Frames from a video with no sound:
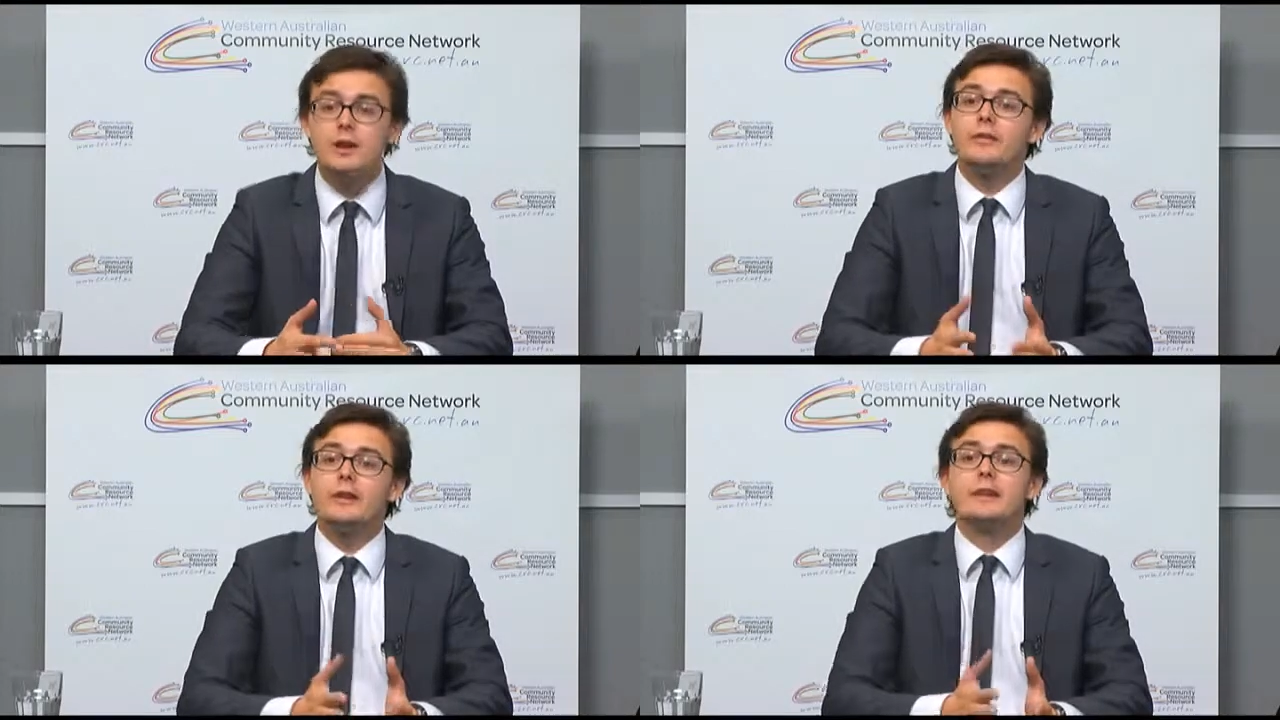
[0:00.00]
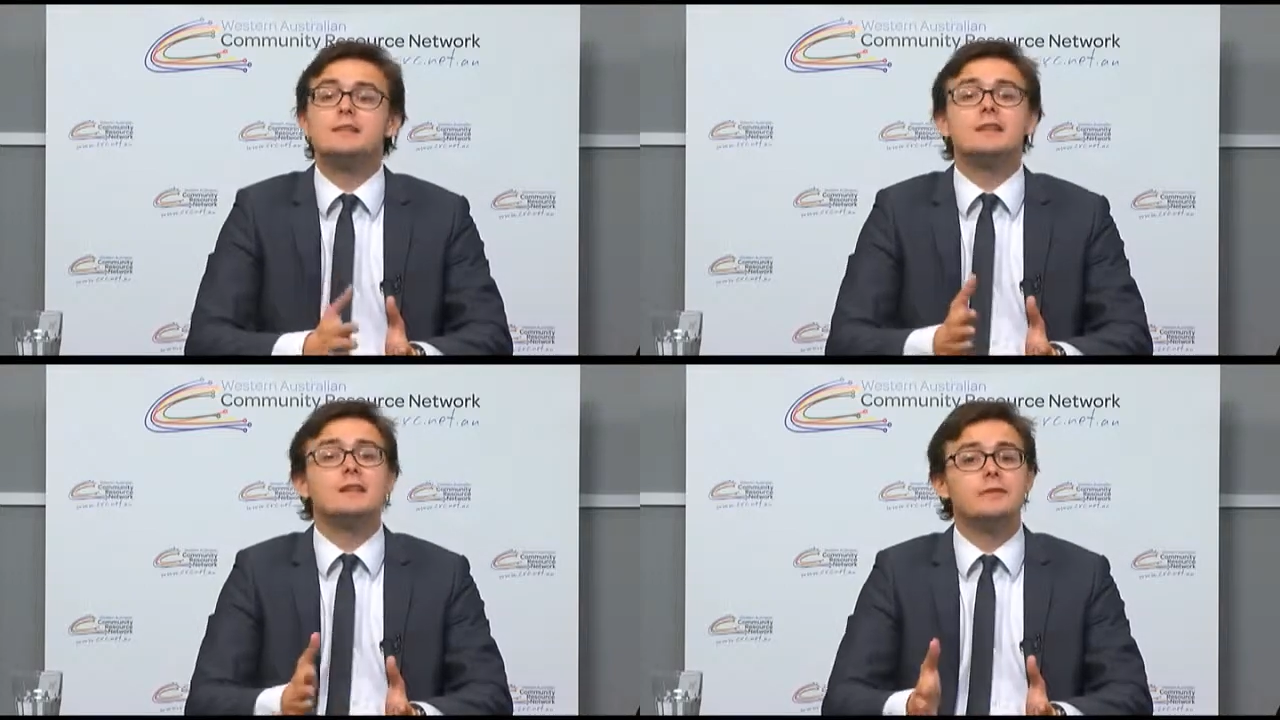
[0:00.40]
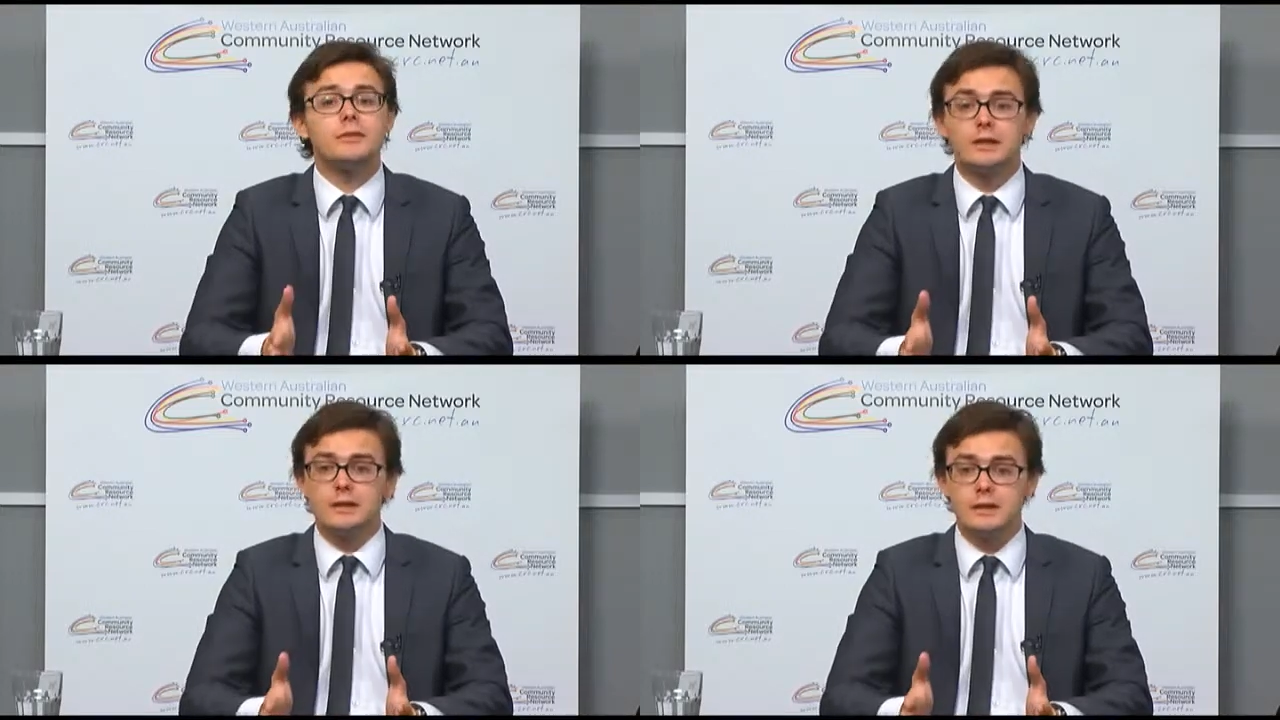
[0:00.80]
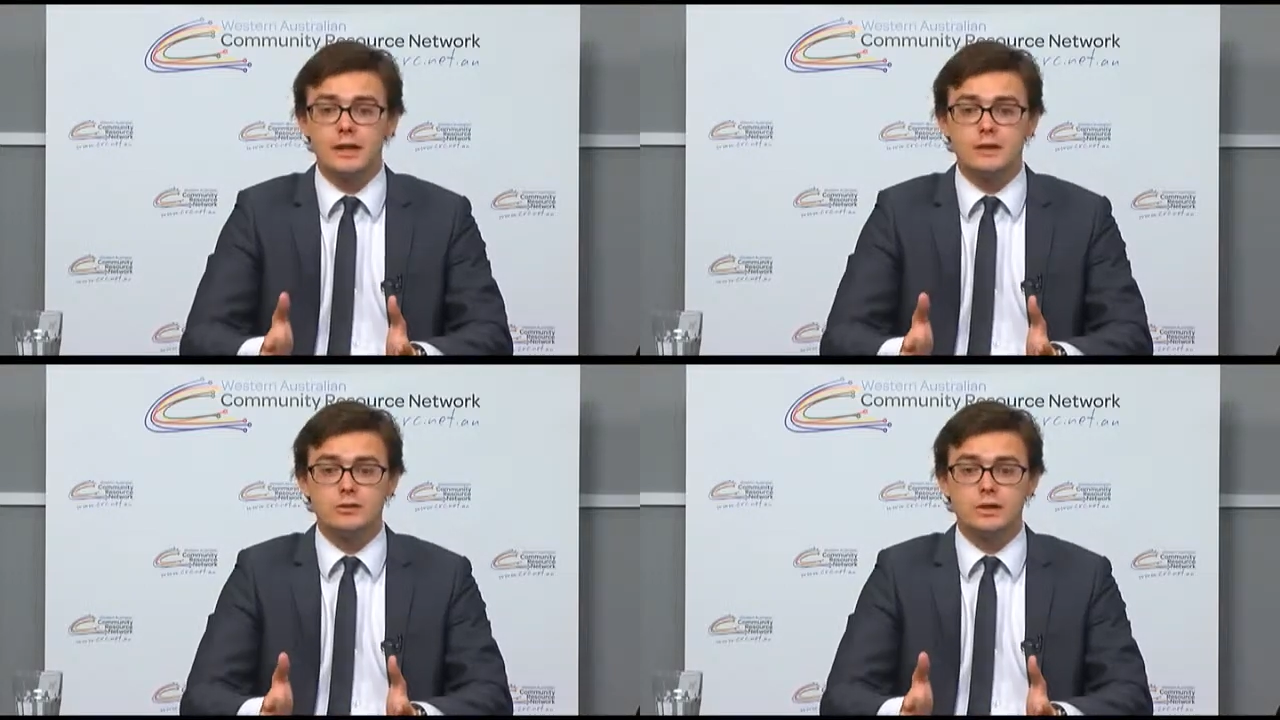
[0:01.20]
they're going to significantly
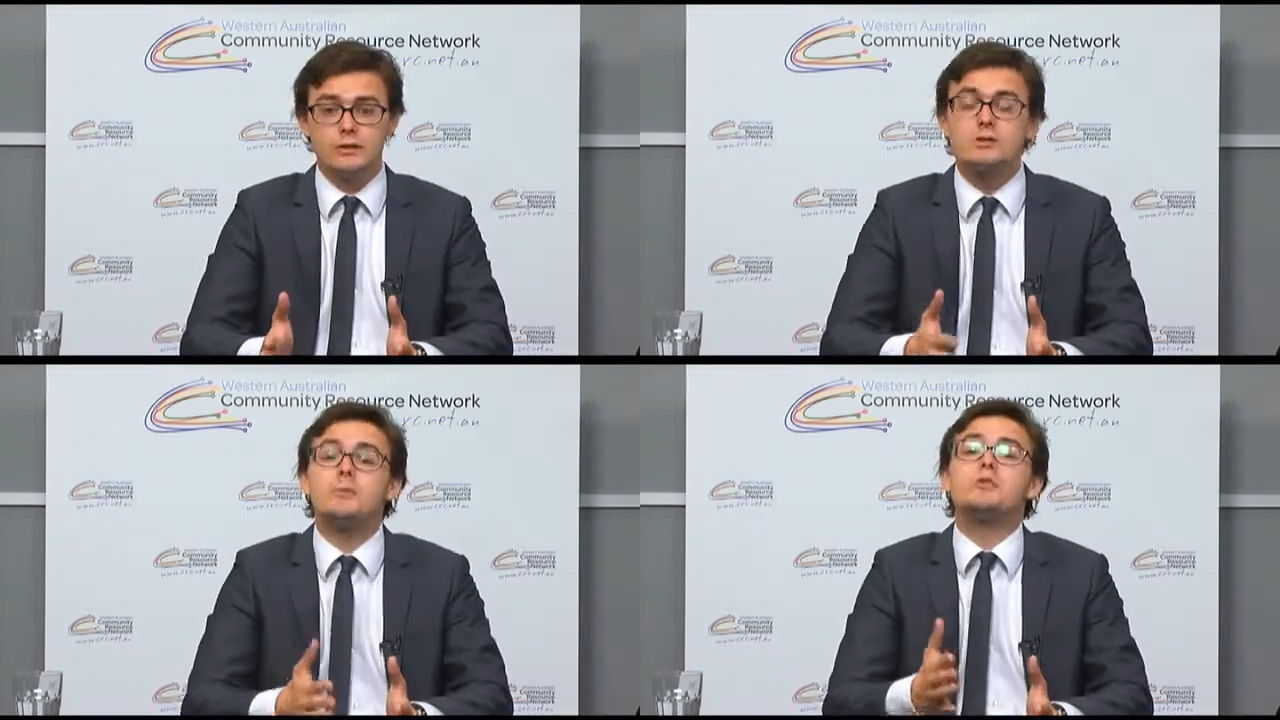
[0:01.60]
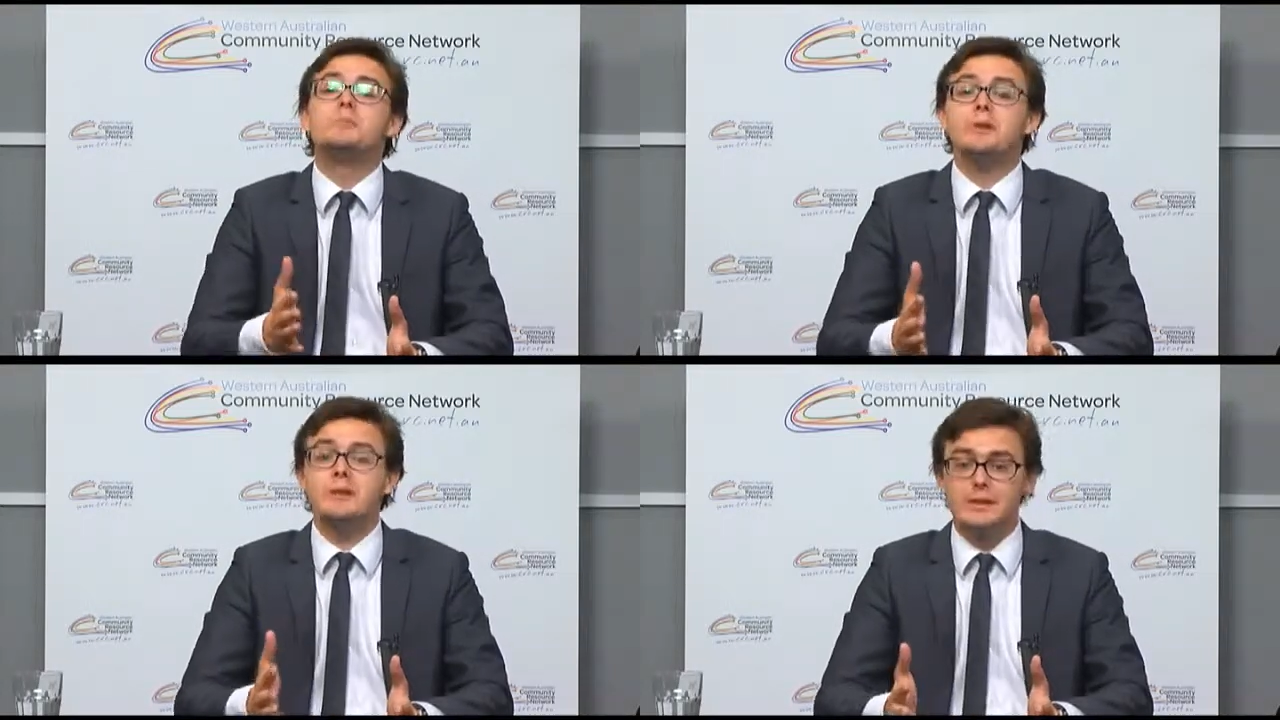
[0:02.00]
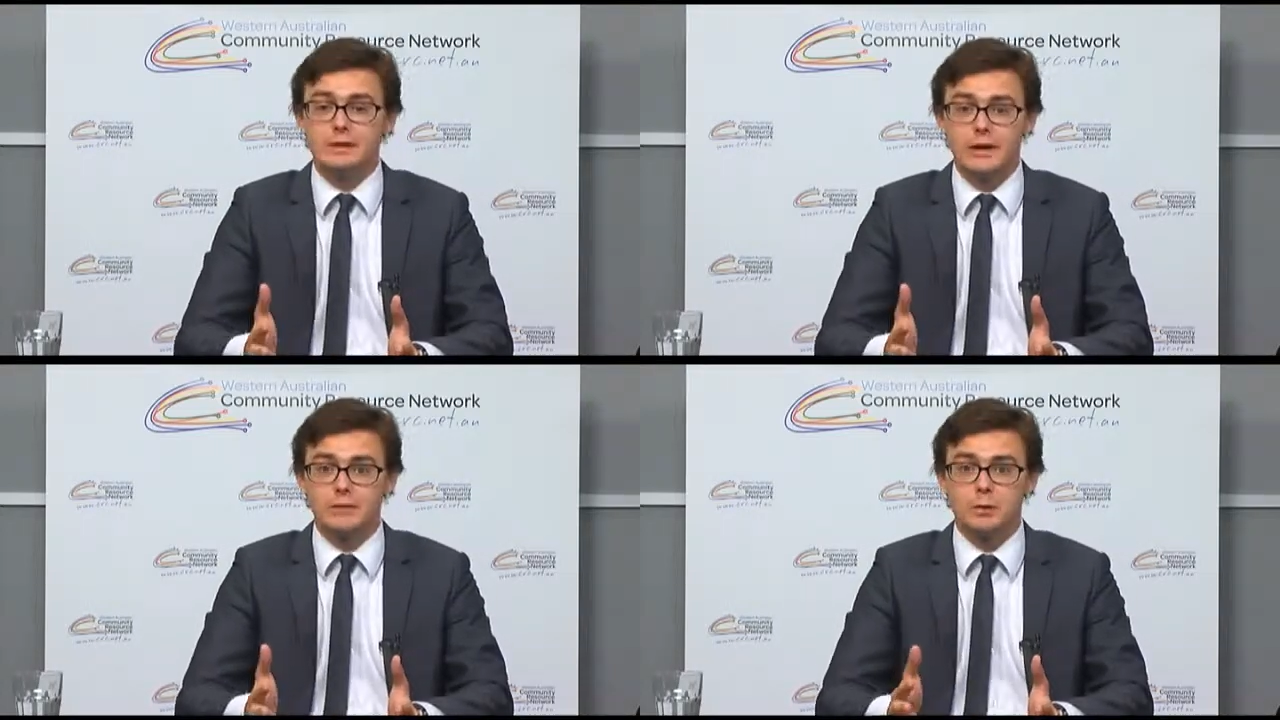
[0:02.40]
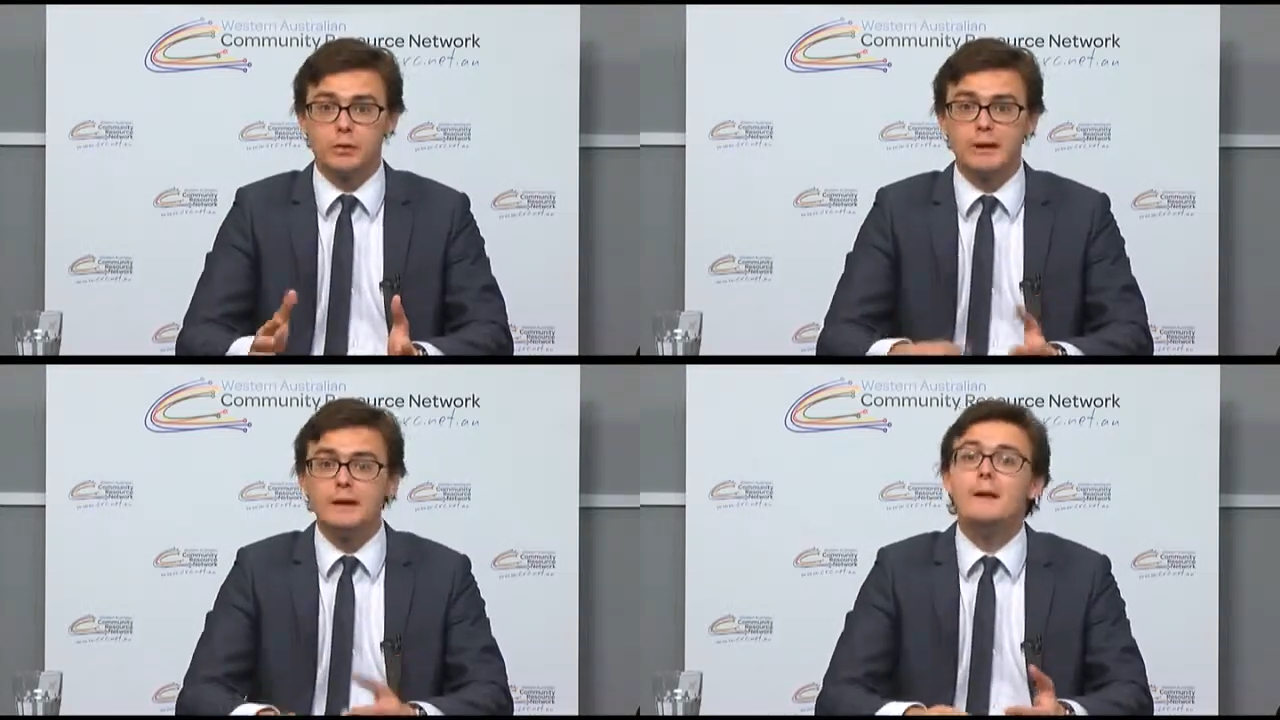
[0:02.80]
change the responsibilities of that
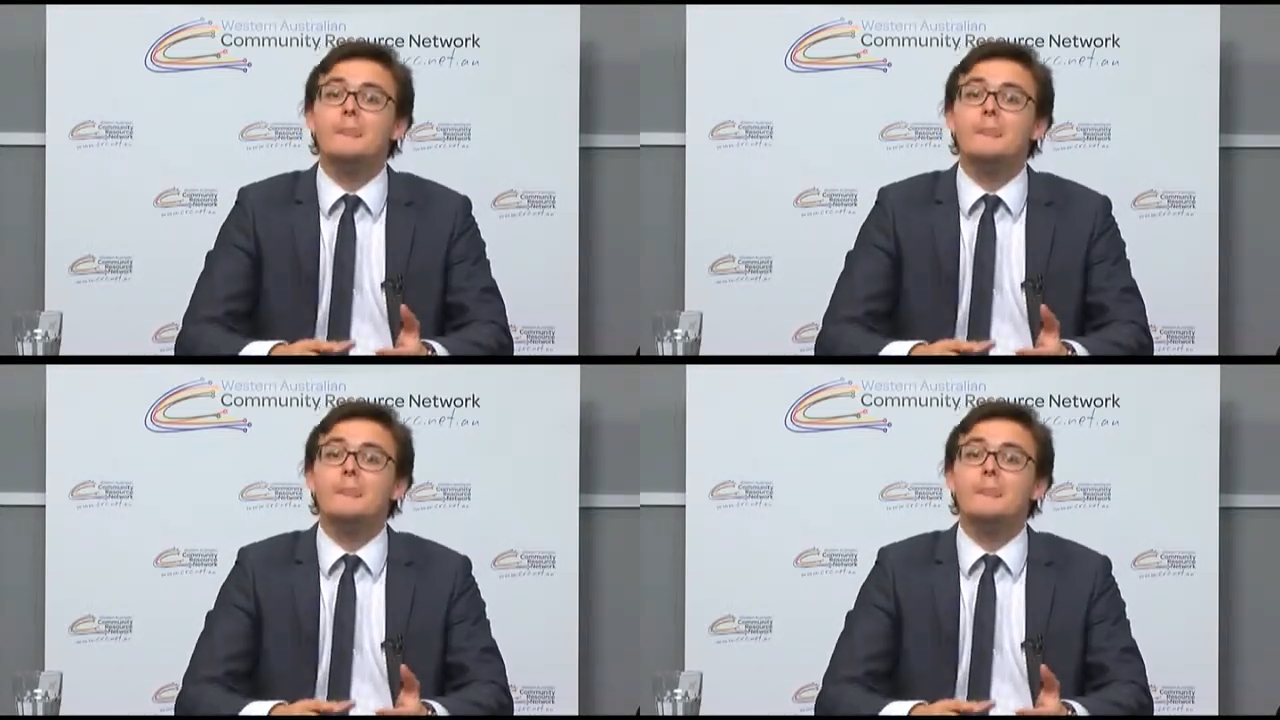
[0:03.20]
employee.